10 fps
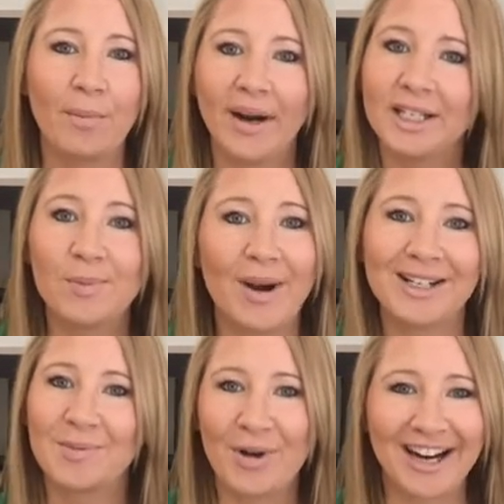Practice,
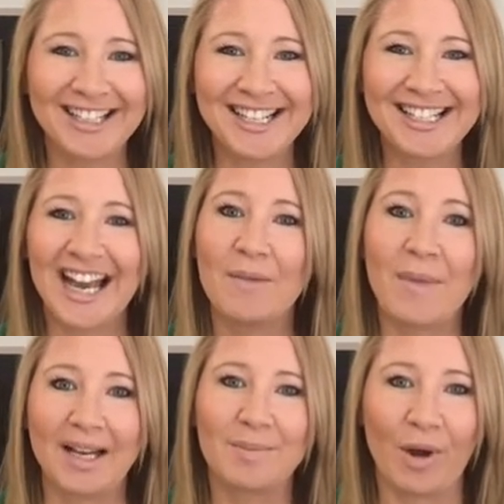practice, practice
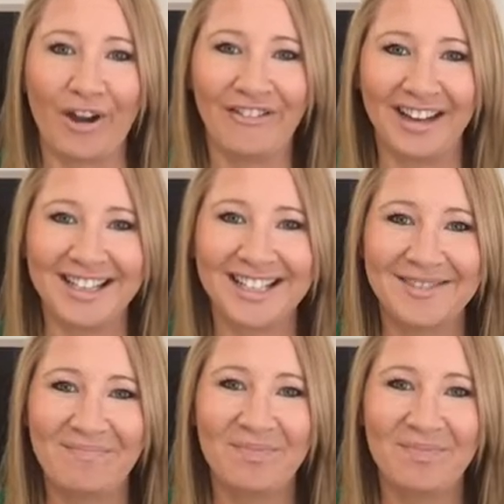makes perfect.